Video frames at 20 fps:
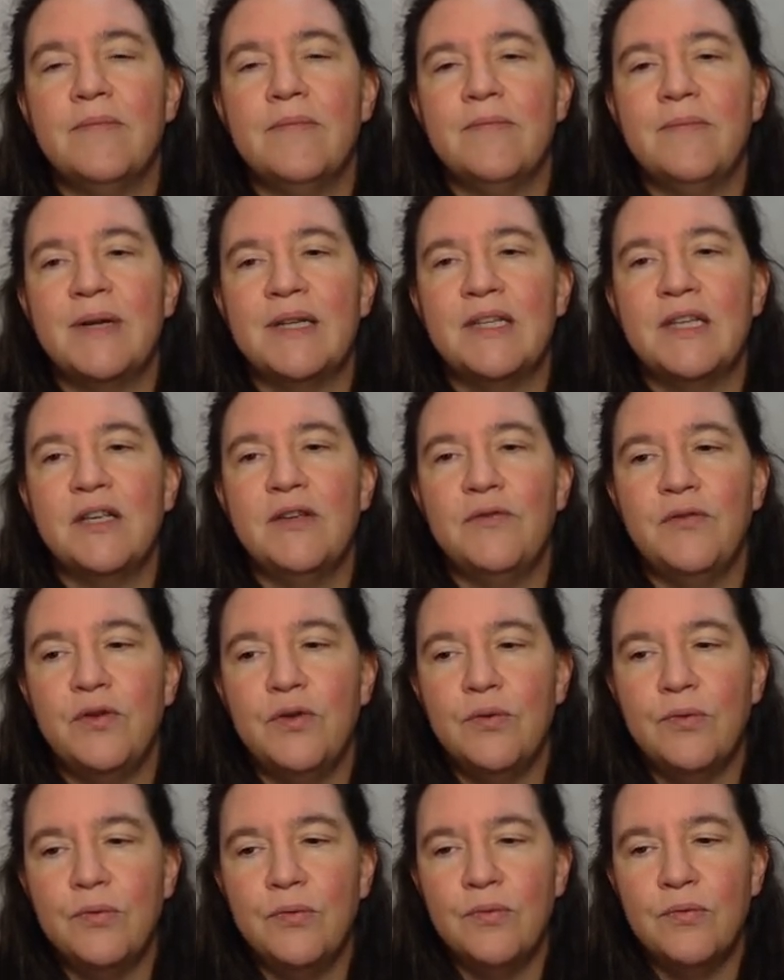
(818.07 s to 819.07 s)
But if
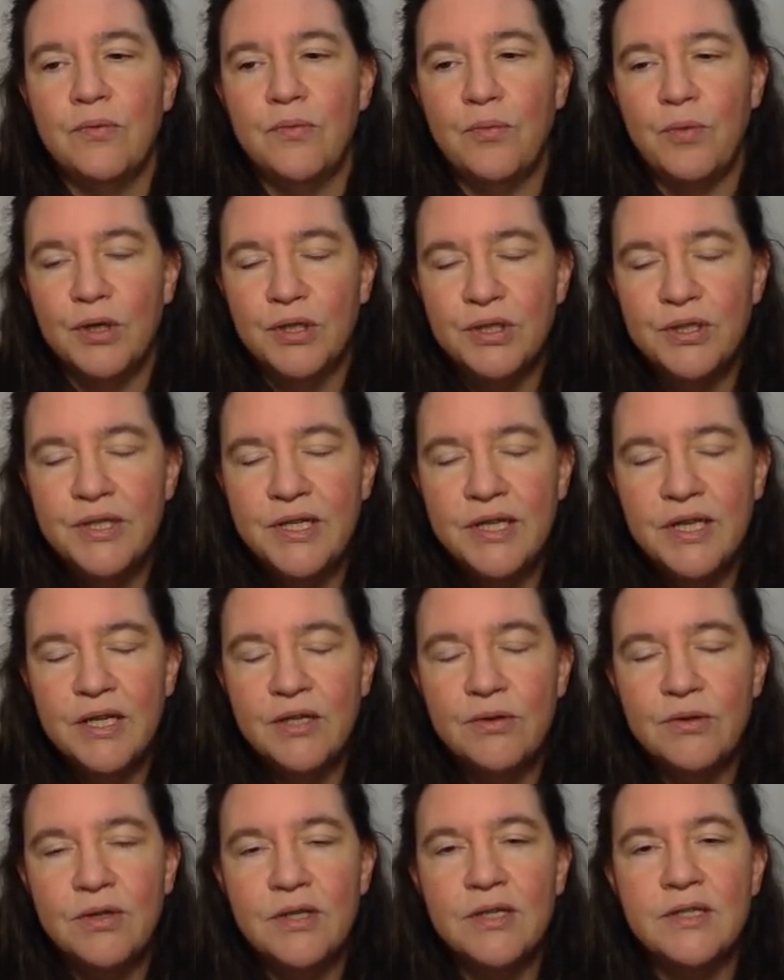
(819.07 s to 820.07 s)
you want to dig
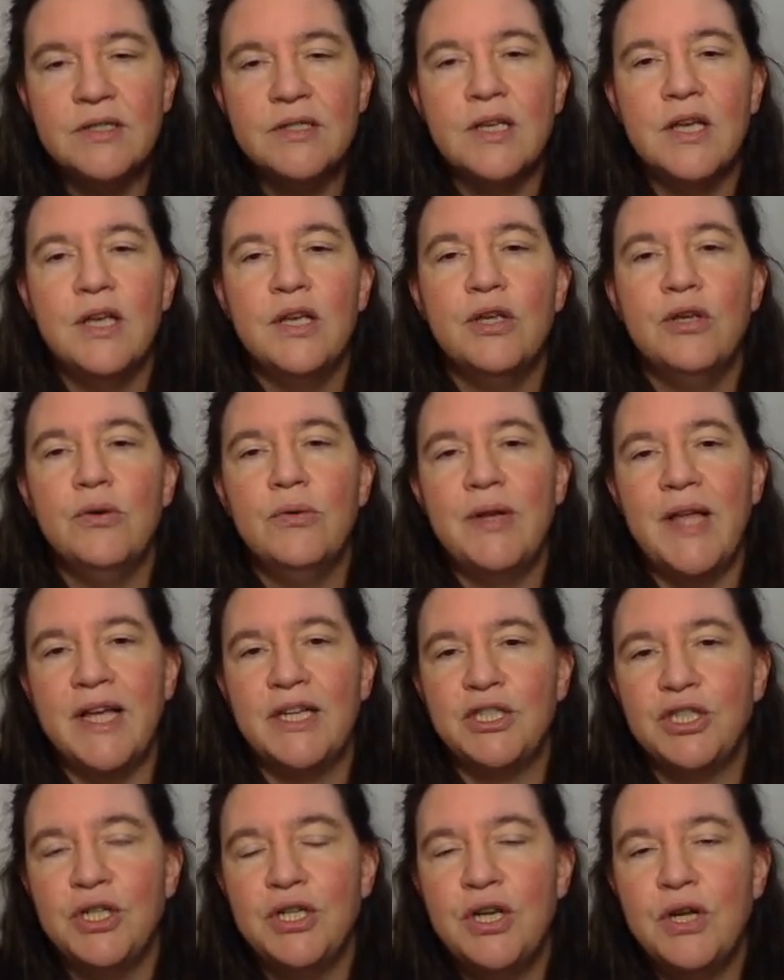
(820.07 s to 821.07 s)
into this, you'll
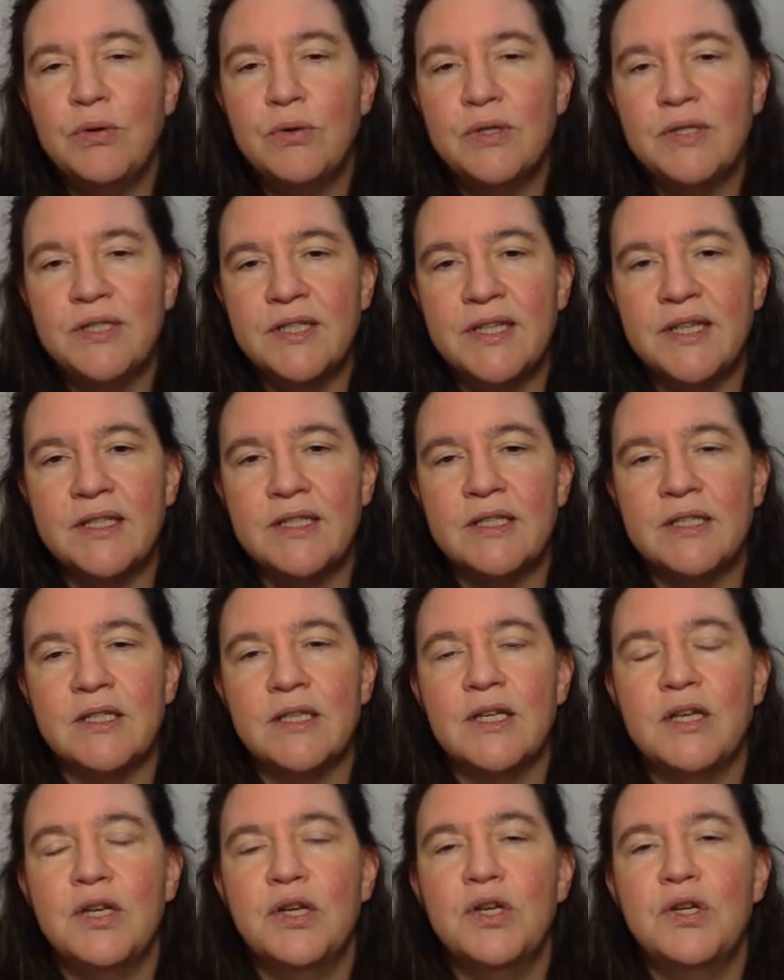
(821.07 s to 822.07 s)
actually notice that it's
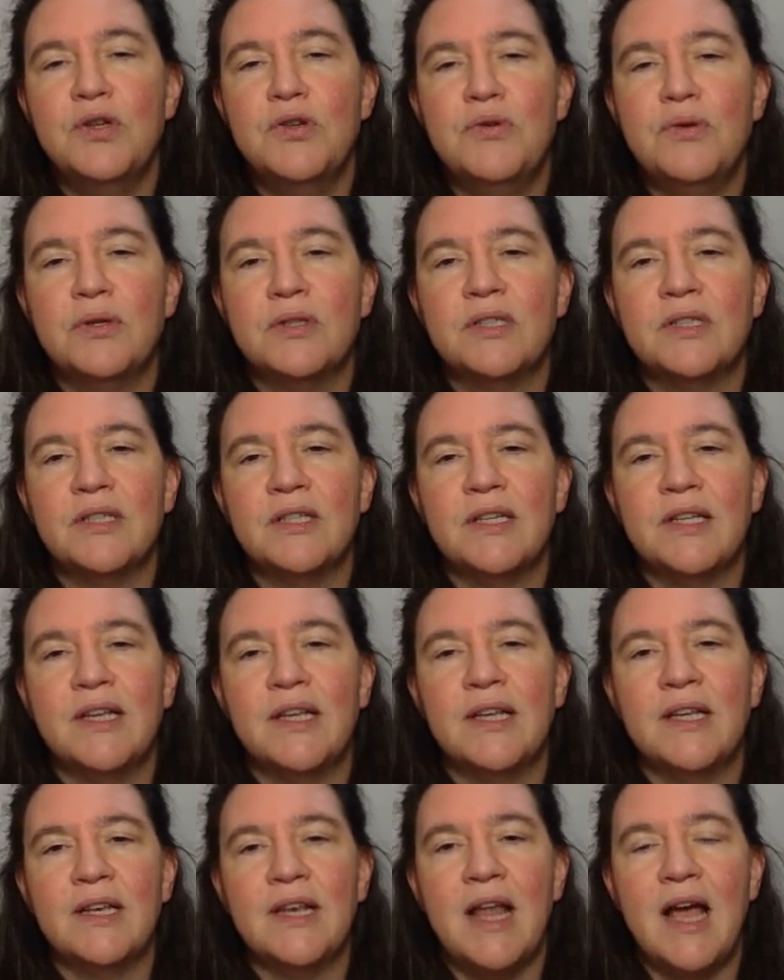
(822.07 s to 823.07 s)
not
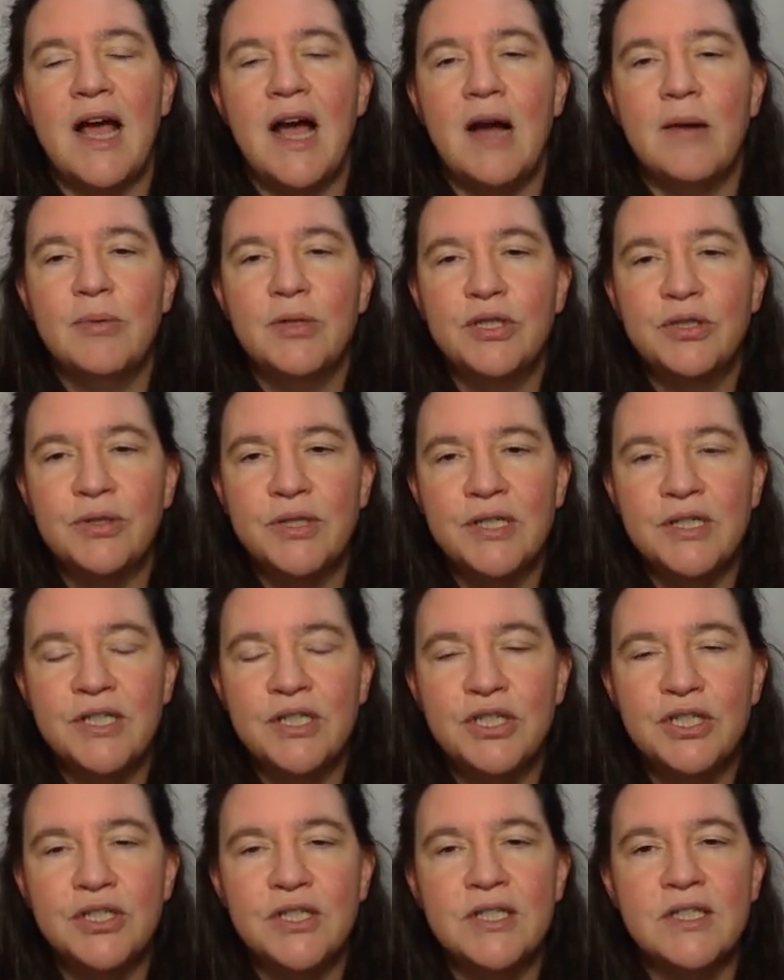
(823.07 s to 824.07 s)
an arbitrary
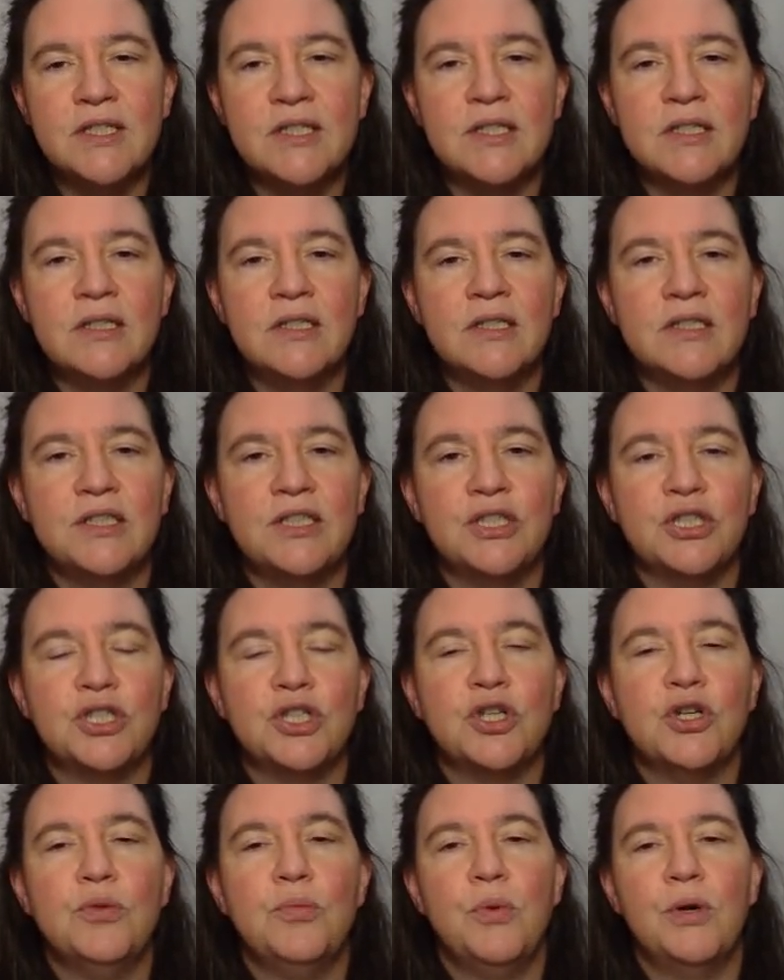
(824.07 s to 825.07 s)
addition, it's still an
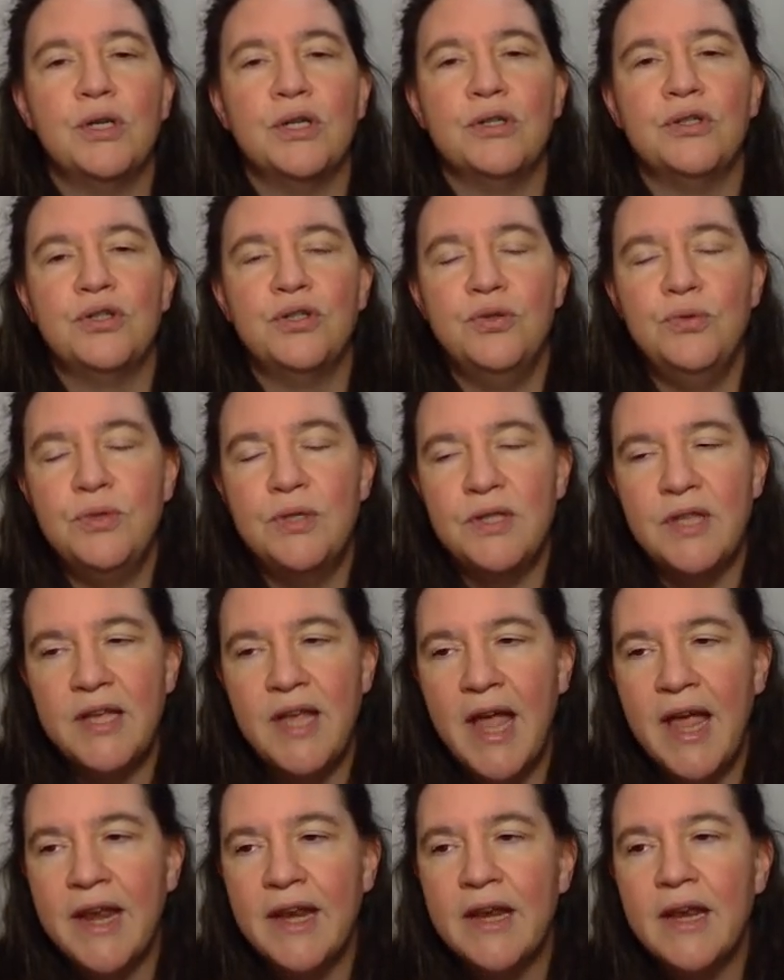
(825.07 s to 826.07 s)
addition model 2 to the
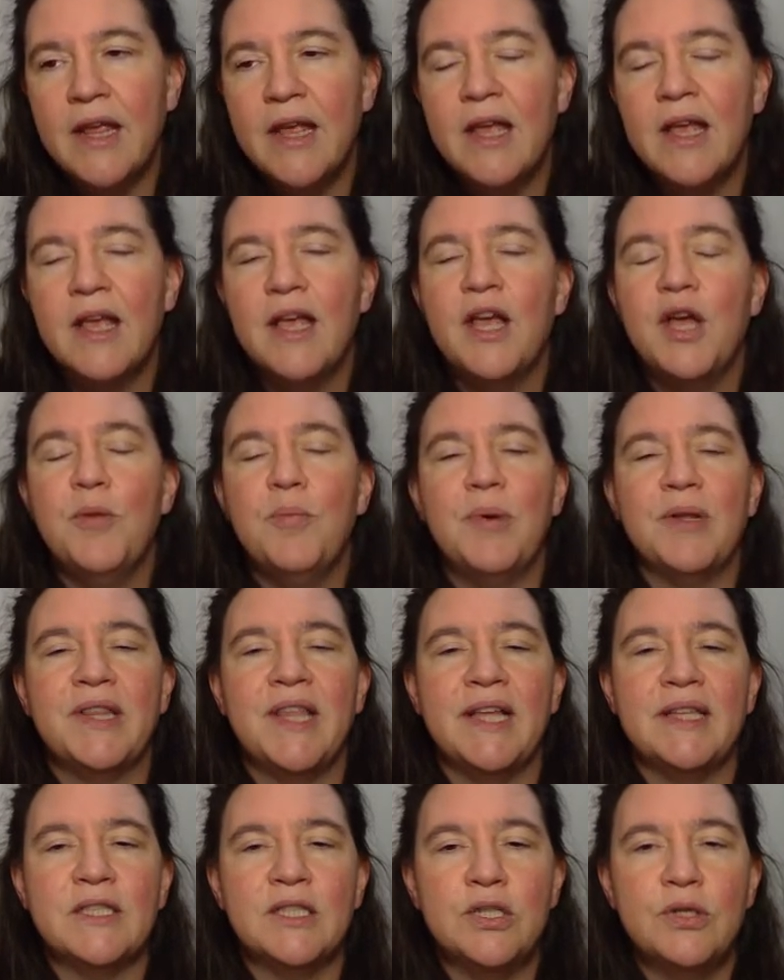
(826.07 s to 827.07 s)
n, but
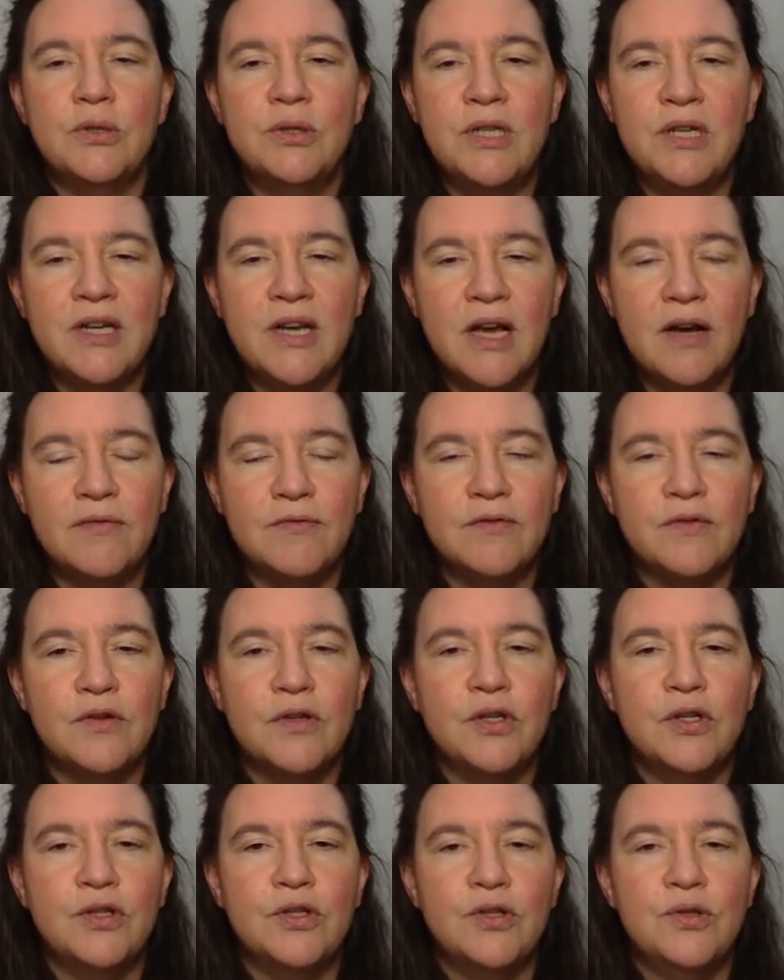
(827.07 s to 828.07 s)
that's good enough
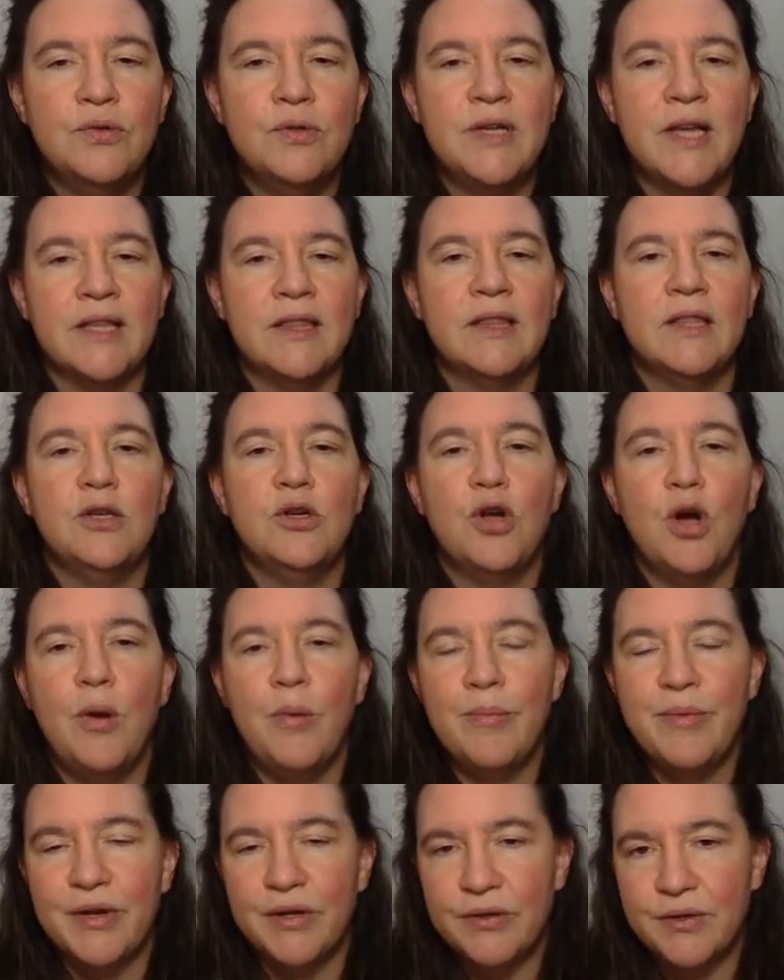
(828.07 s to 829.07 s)
to get the normal
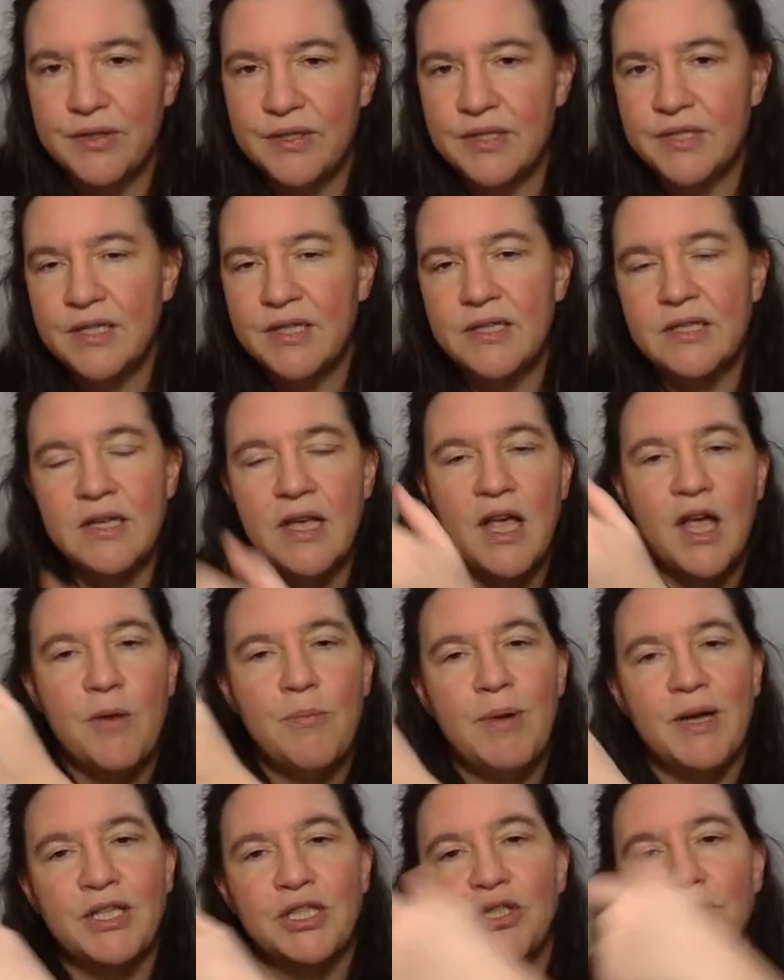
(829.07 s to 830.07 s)
periodicities
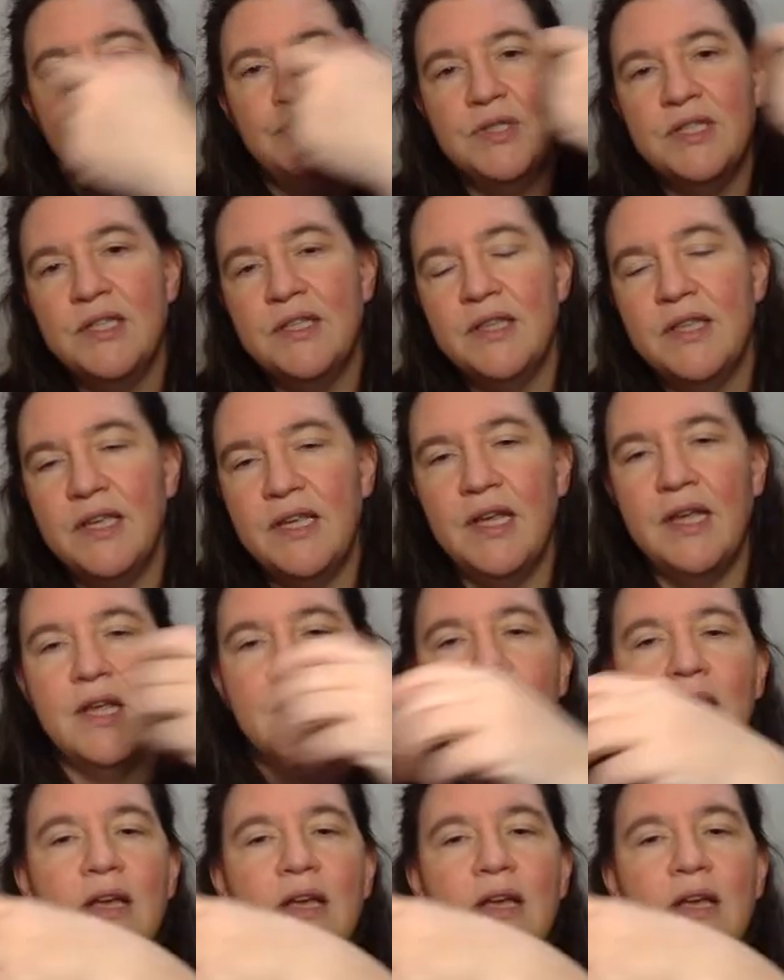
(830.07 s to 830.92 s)
by choosing the